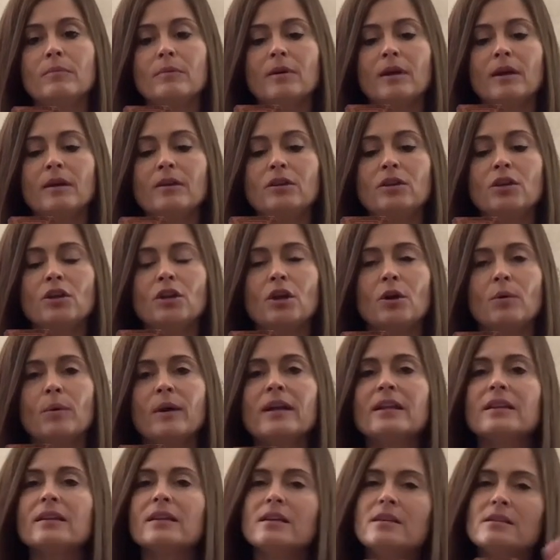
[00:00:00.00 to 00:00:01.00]
you know,
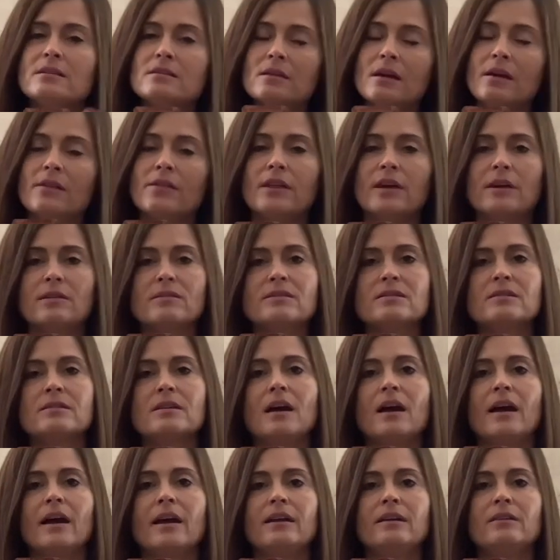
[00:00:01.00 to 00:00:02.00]
at least on their
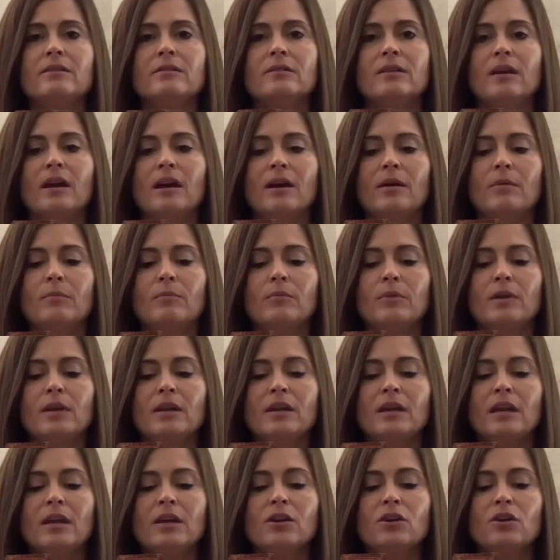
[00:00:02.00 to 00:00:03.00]
side. And
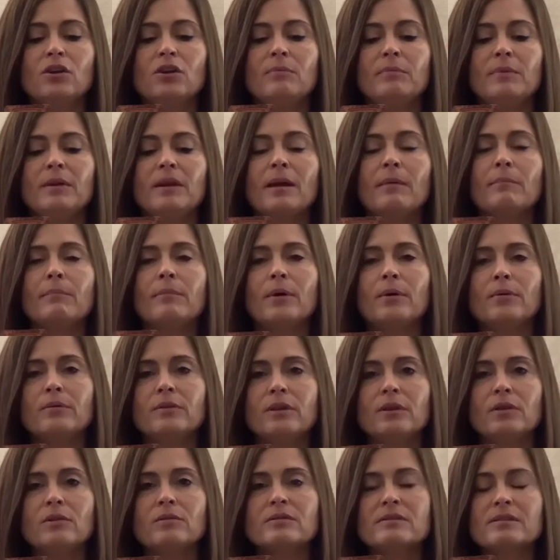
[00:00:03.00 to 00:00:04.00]
it could be on
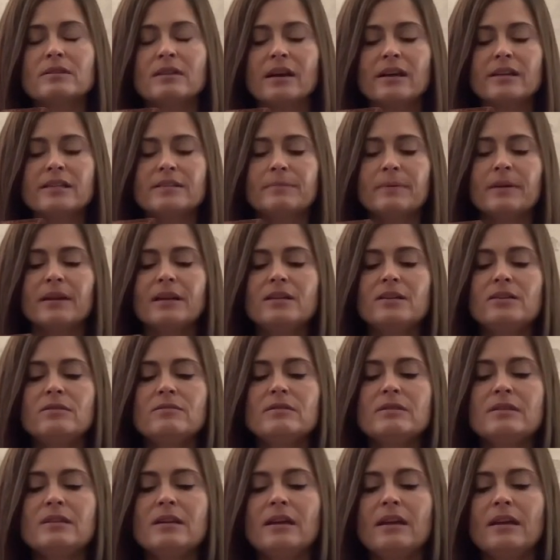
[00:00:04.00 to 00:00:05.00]
both of your sides, but I do
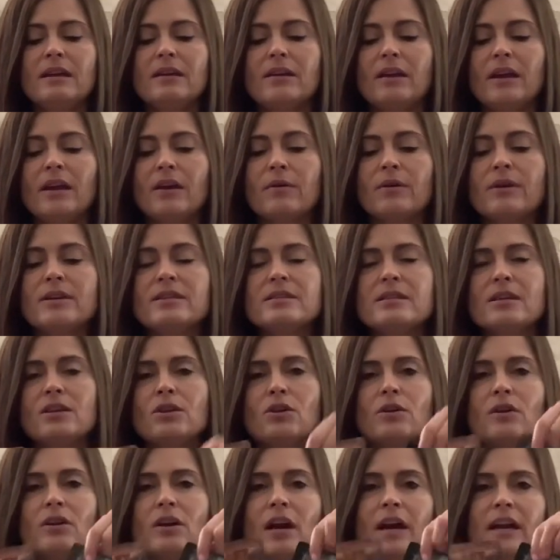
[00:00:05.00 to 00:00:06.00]
see, Aries, that
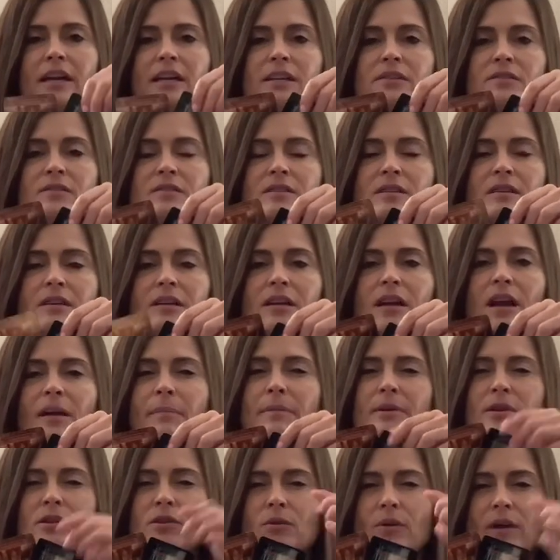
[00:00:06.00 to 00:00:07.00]
you're kind of
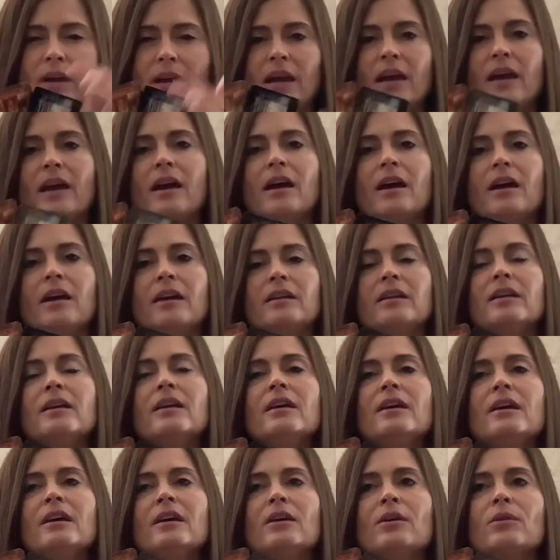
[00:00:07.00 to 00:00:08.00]
up in your head,
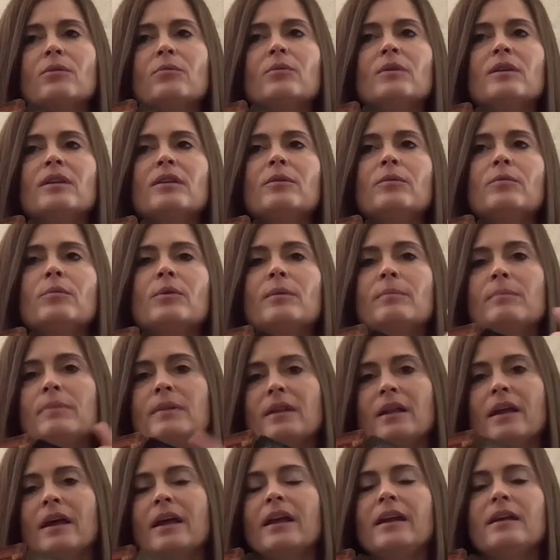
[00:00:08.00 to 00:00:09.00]
really
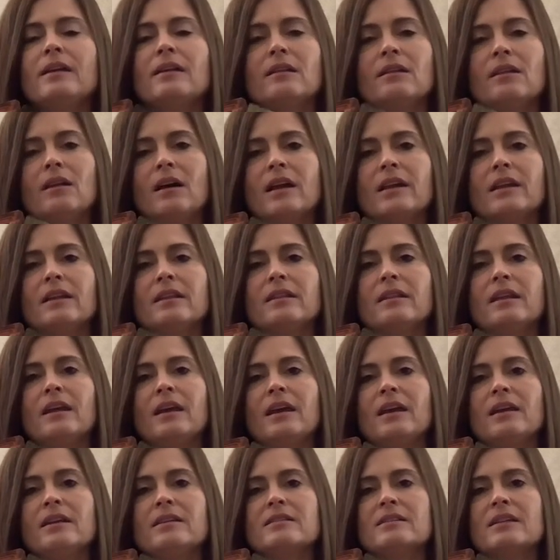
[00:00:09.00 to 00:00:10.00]
replaying a lot of
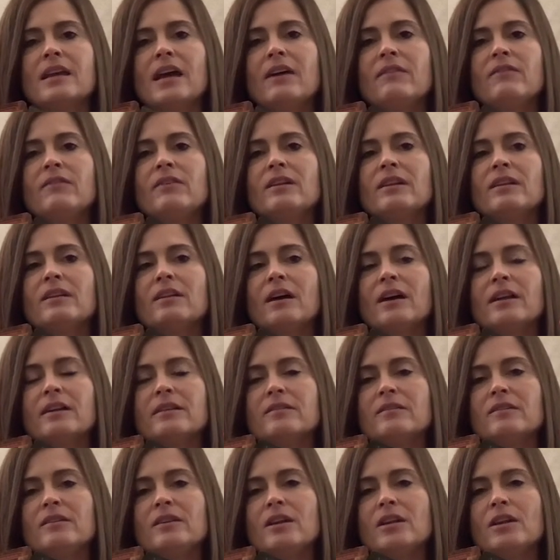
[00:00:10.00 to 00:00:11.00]
things, having a lot
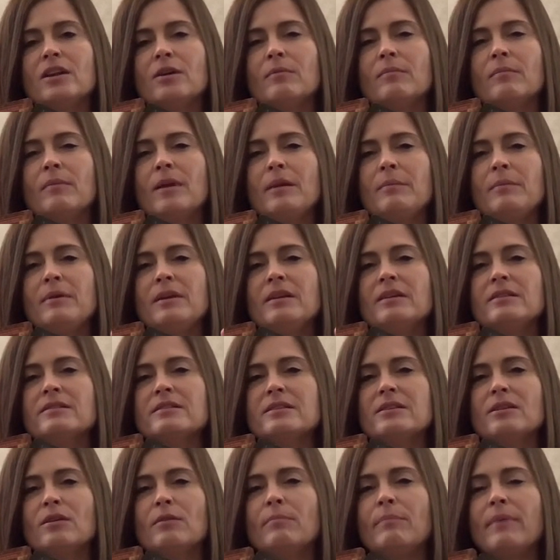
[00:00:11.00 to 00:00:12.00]
of, you know, maybe
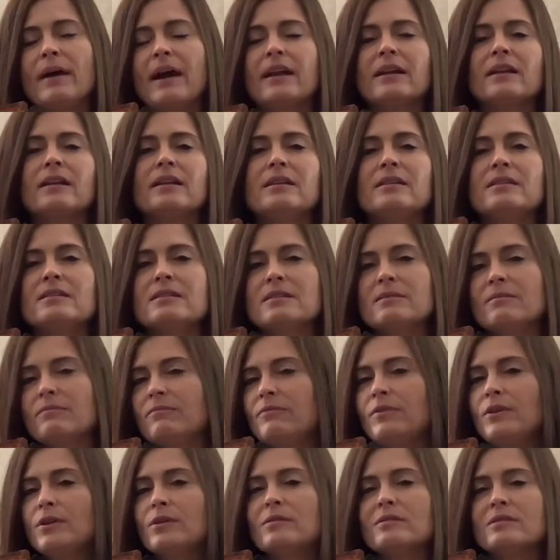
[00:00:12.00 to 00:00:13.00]
still battling some
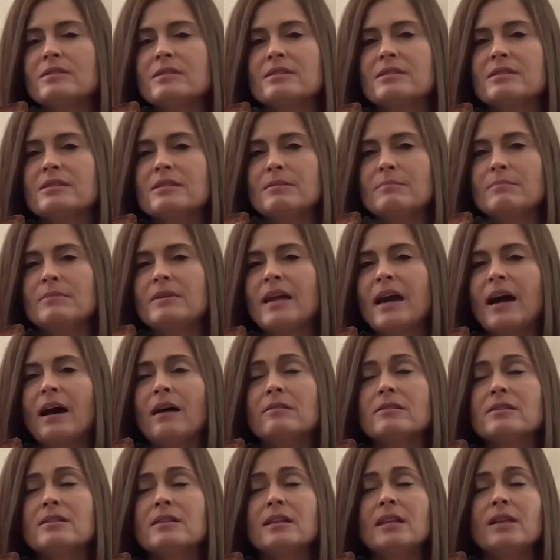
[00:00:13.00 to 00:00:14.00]
fears and some
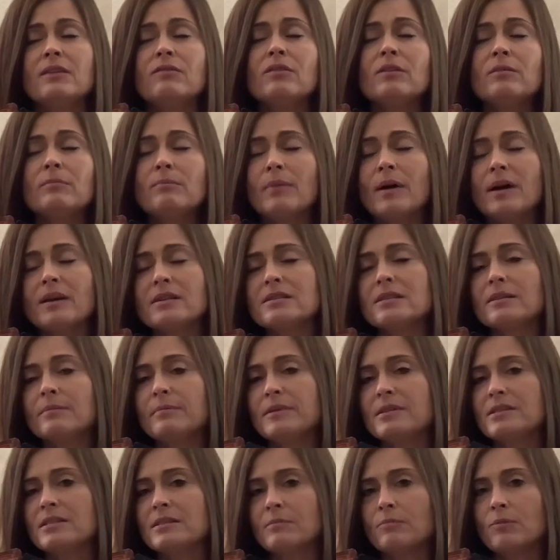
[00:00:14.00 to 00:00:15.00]
doubts and even
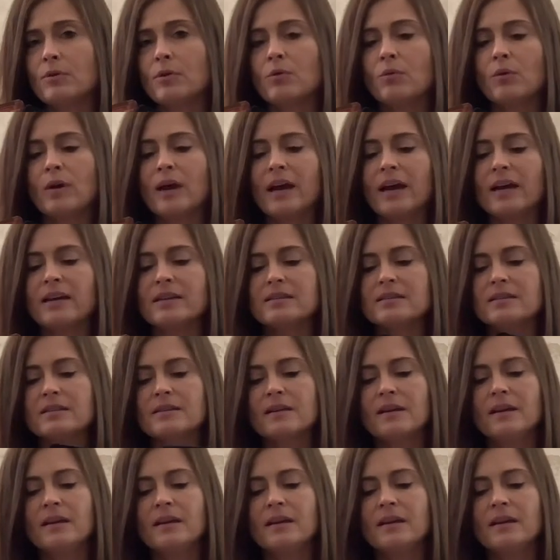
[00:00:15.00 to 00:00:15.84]
possibly some regrets.